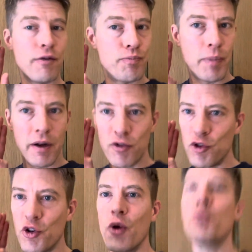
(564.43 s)
But if
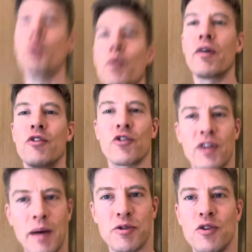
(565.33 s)
you're
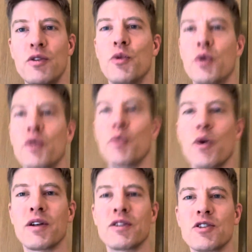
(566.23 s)
skeptical and you wouldn't
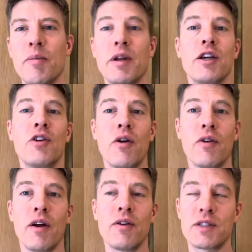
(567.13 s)
want somebody you don't
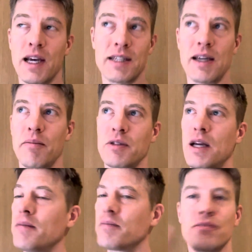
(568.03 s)
know to get
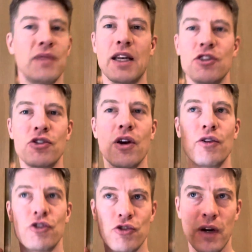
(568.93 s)
10%, then just go
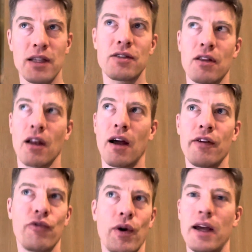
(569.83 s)
straight to the
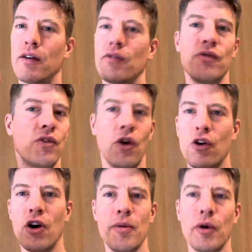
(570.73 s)

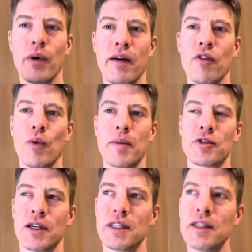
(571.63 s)
lifewave.com or whatever the
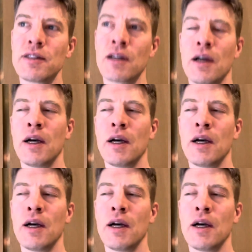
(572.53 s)
website is.